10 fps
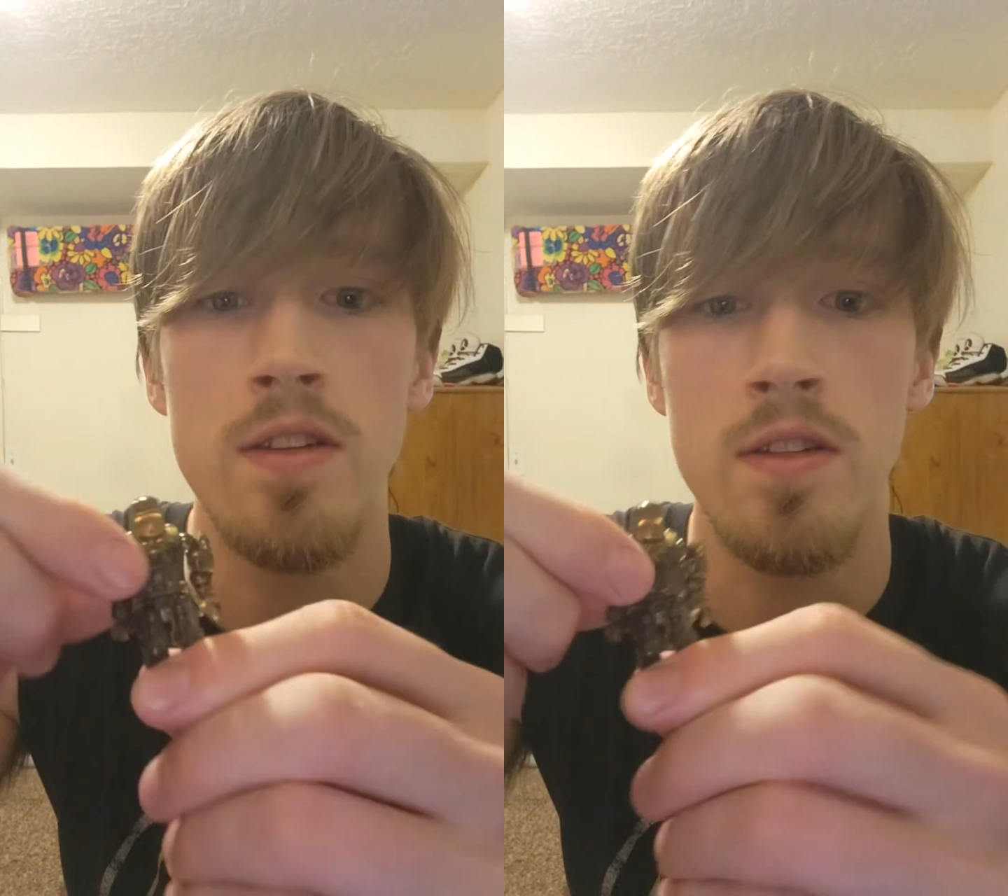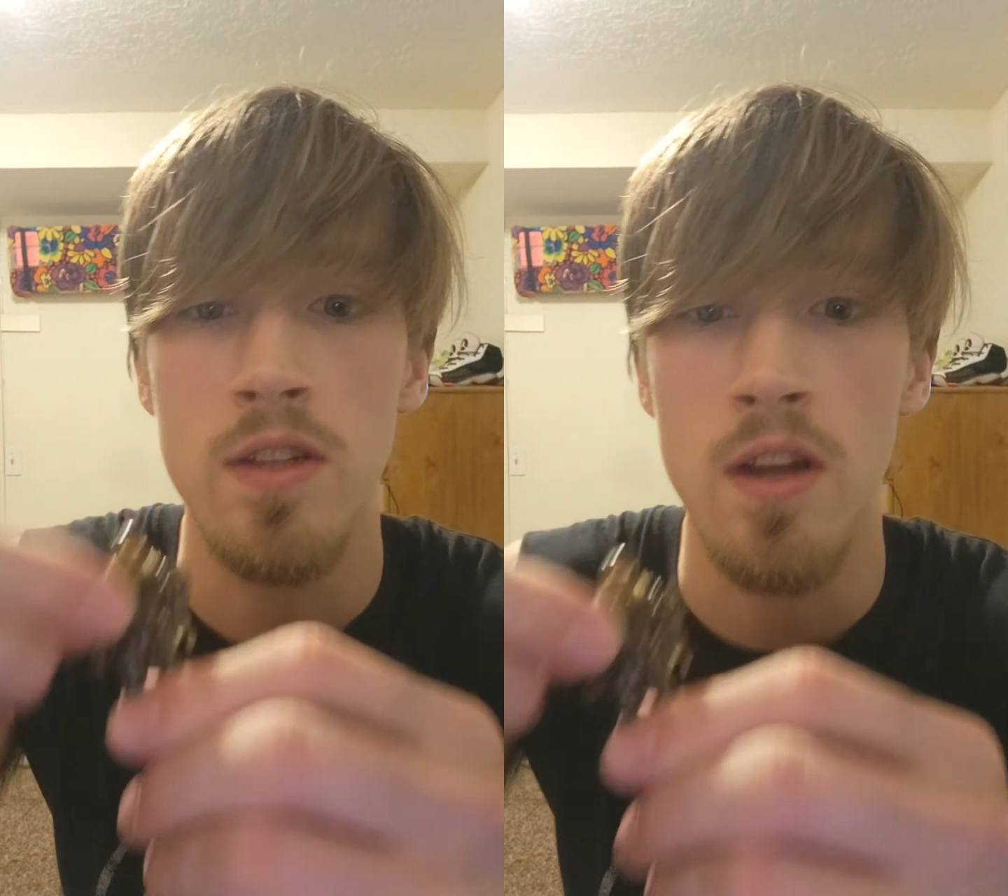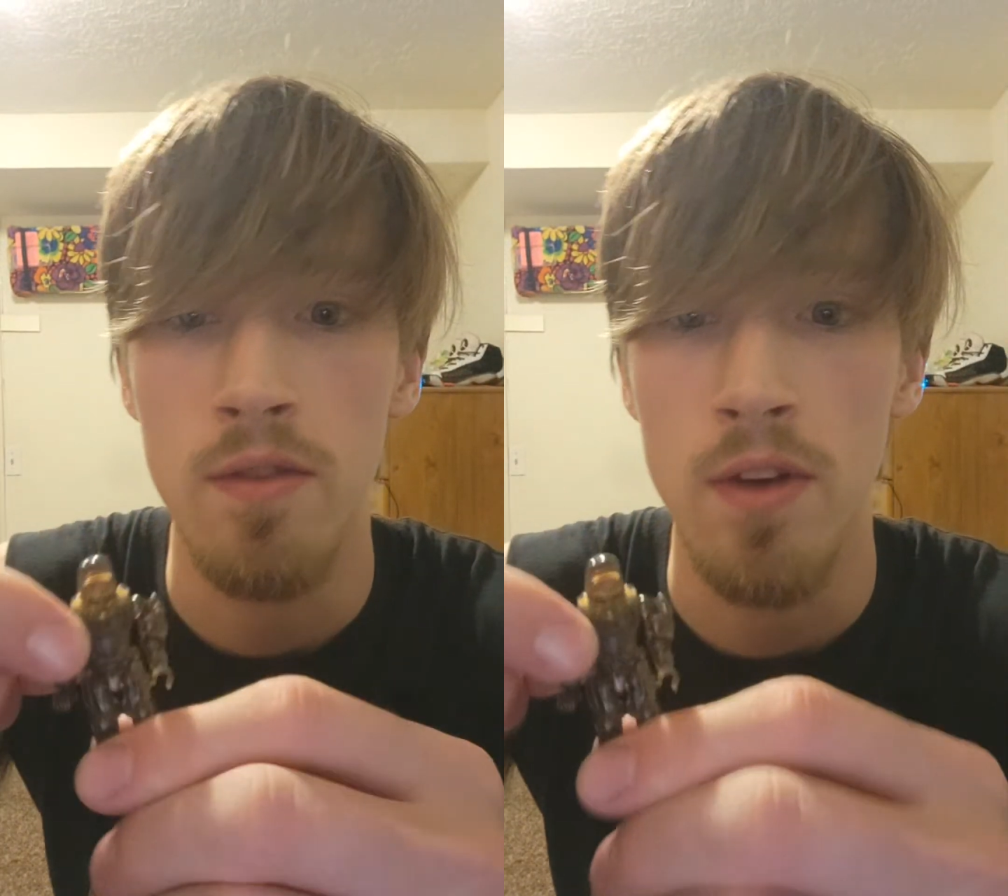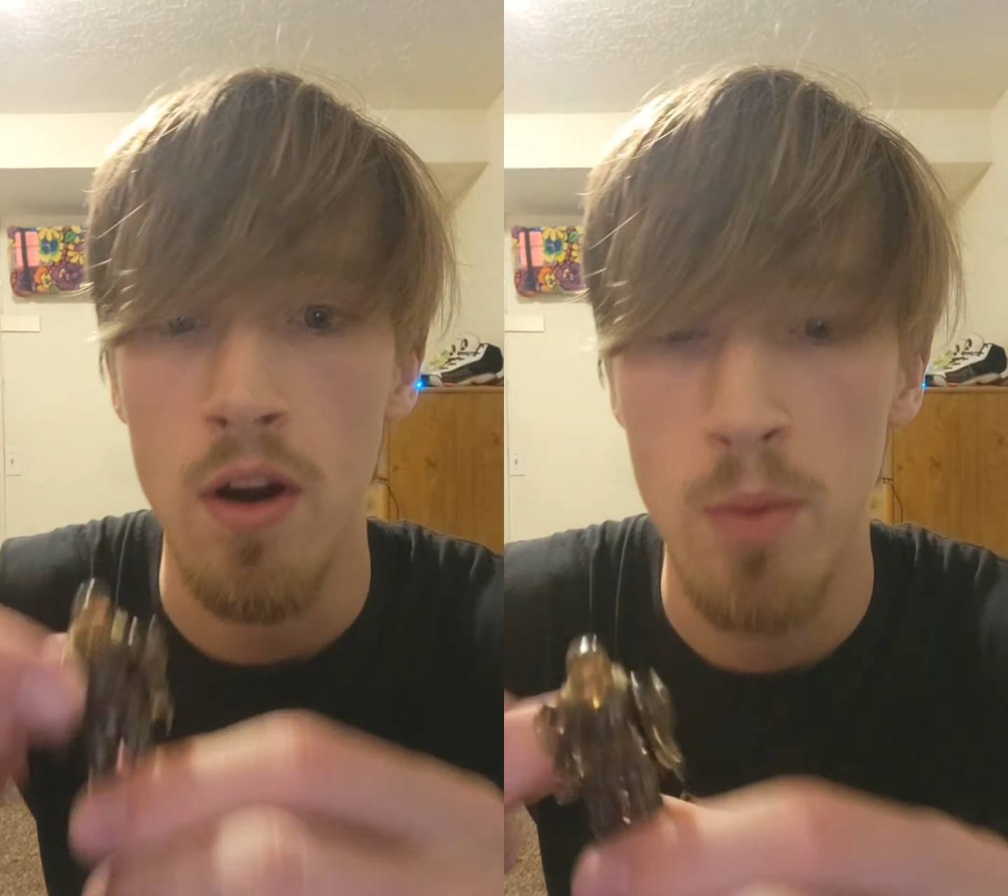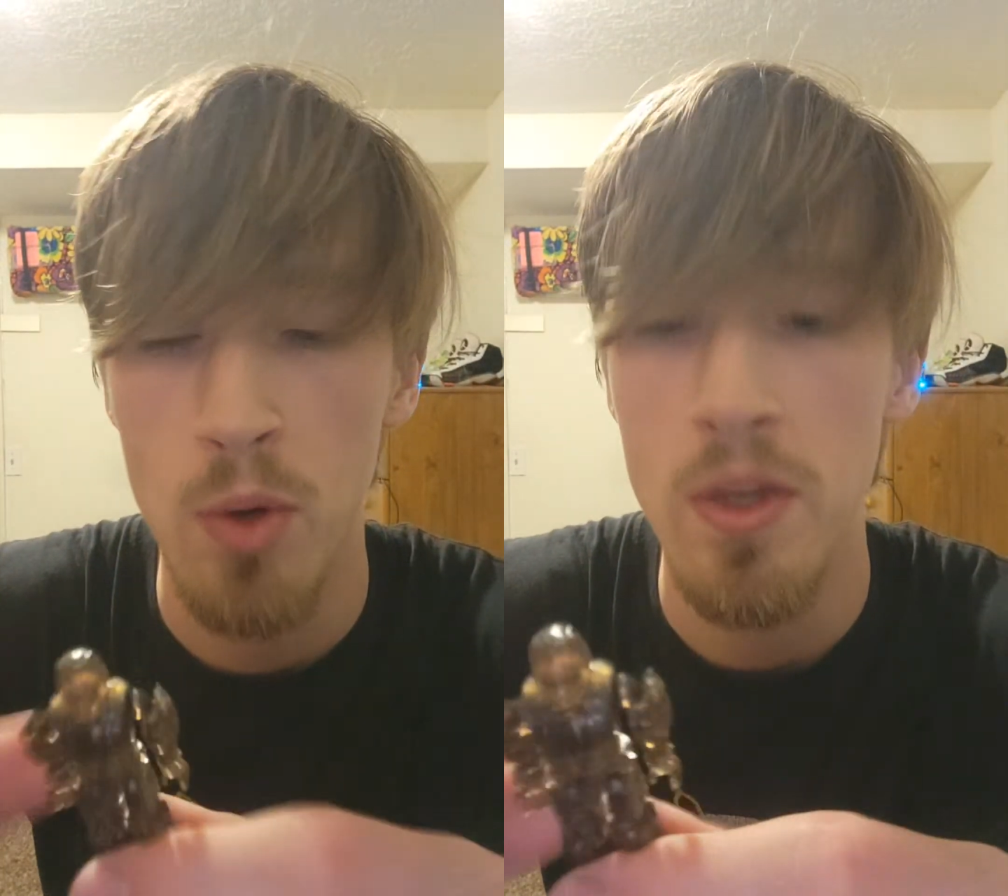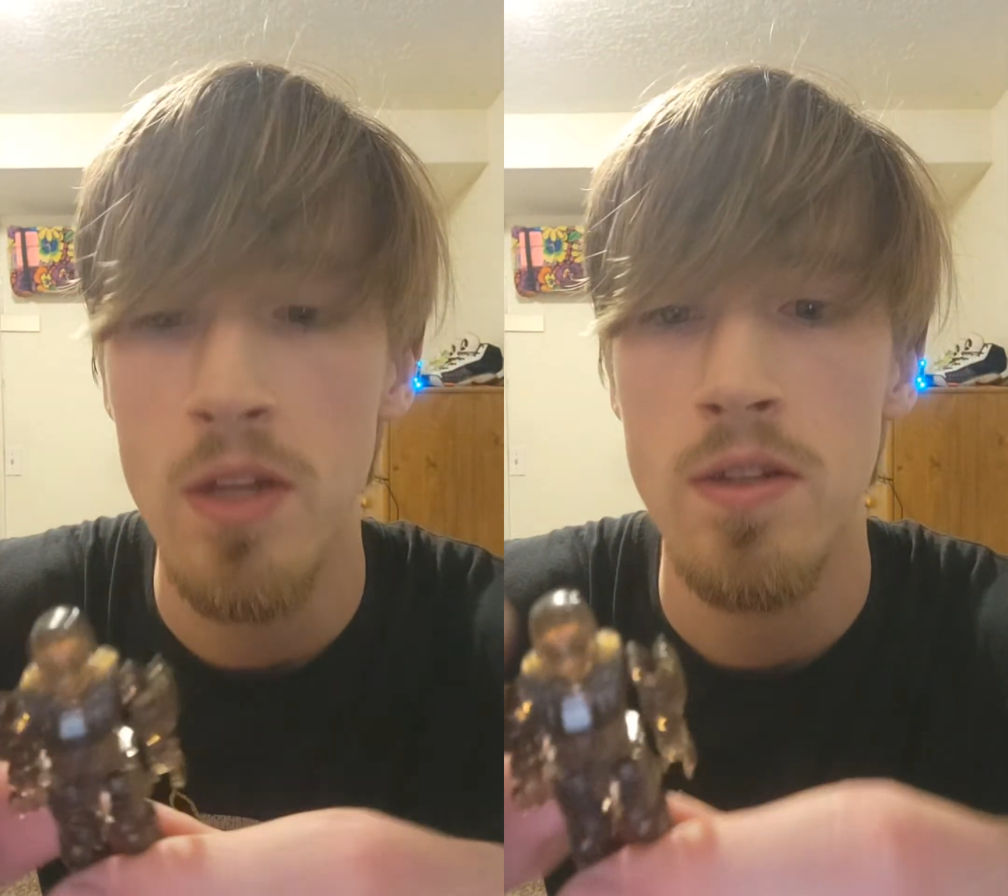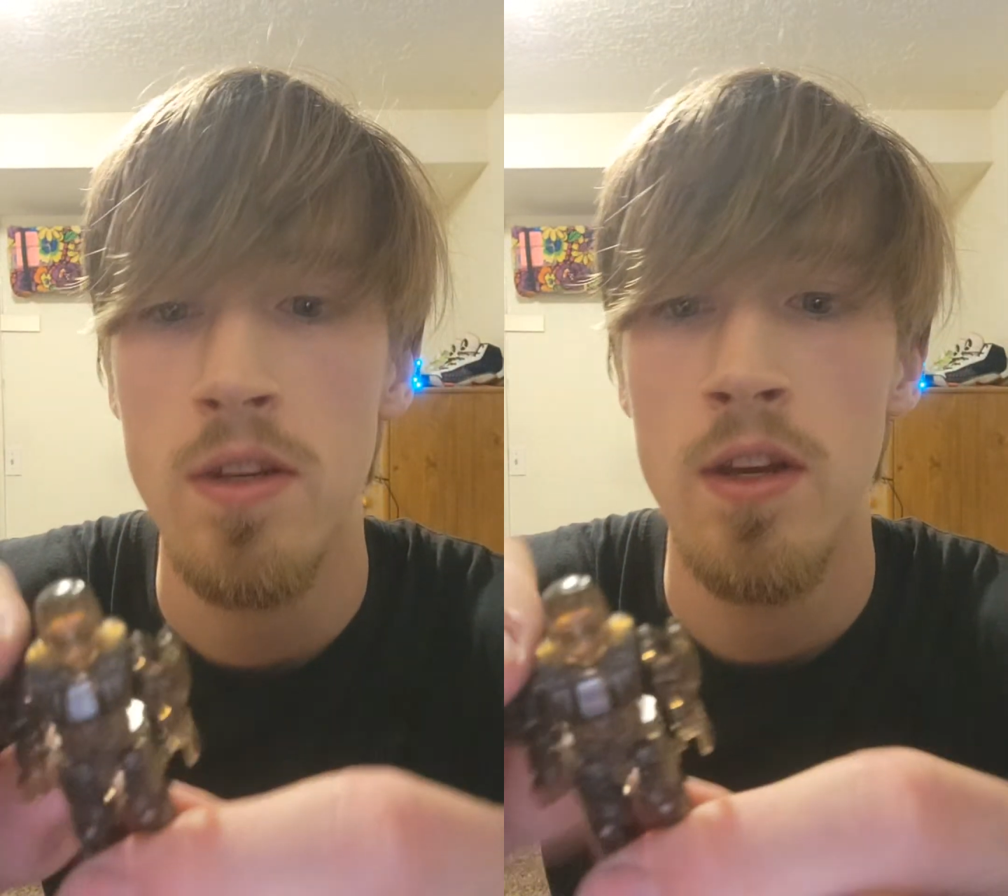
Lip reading: instead of an armor piece.